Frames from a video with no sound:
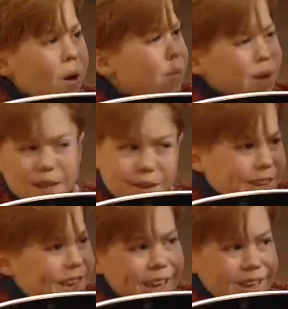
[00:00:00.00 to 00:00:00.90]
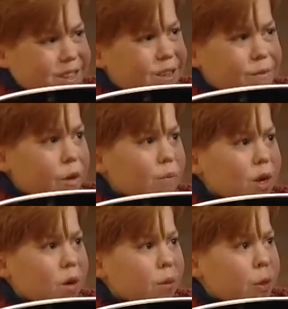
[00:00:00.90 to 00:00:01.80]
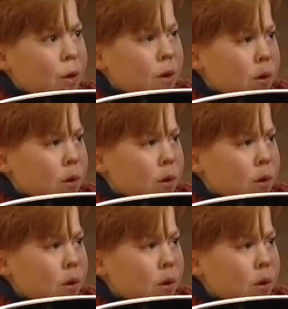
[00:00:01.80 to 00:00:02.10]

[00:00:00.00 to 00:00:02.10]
But you can't give up, Tabitha.